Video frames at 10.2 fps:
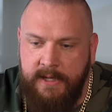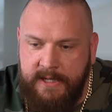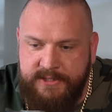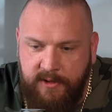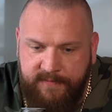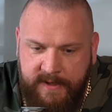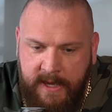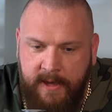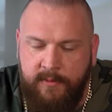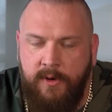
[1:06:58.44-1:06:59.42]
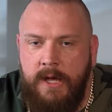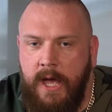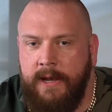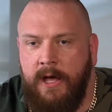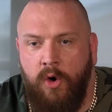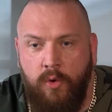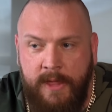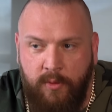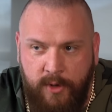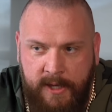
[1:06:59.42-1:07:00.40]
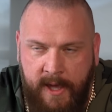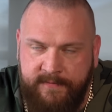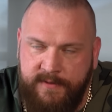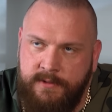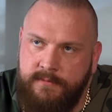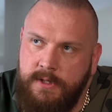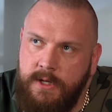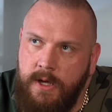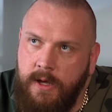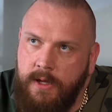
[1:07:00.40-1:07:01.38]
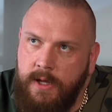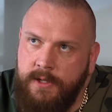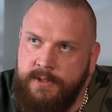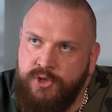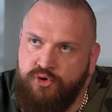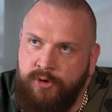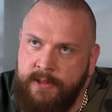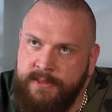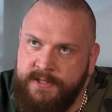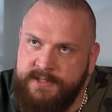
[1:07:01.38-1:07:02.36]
and let's not forget, and I hope that we haven't treated this